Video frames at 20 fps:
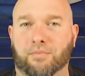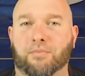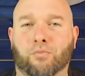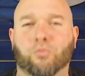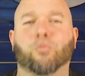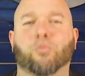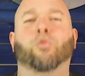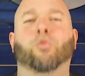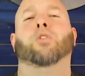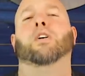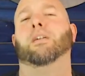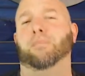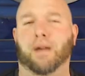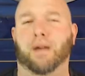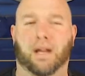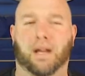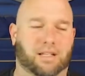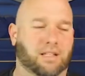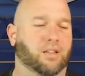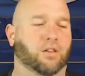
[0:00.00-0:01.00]
we'll get
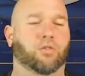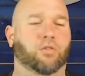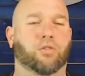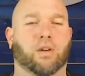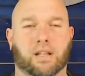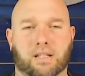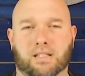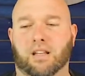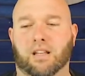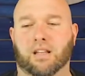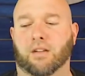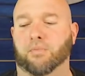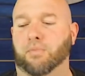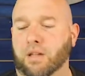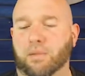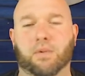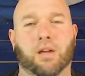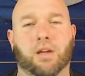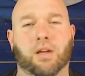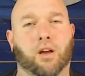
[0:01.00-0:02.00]
back to the great stuff,
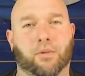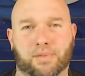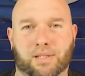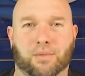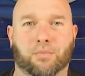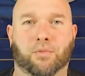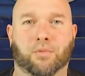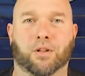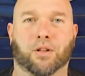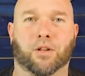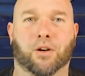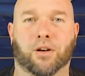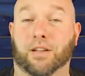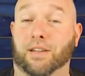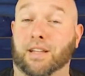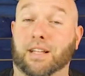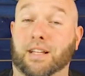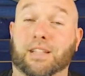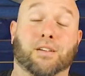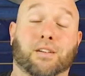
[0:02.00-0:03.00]
but let me help someone learn
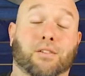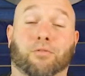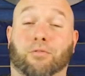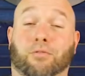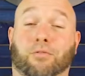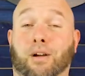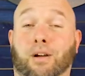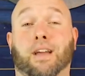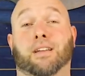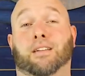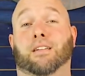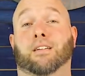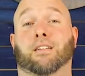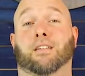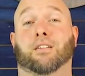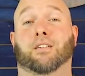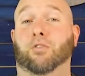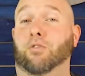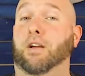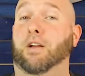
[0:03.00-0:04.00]
it. That's a great,
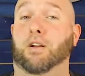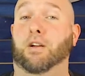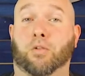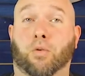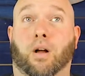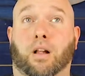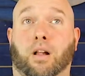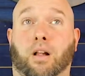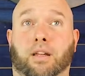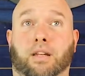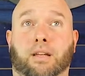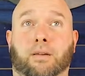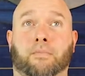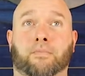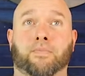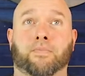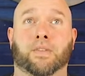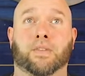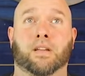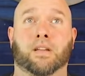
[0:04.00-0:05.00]
great quality.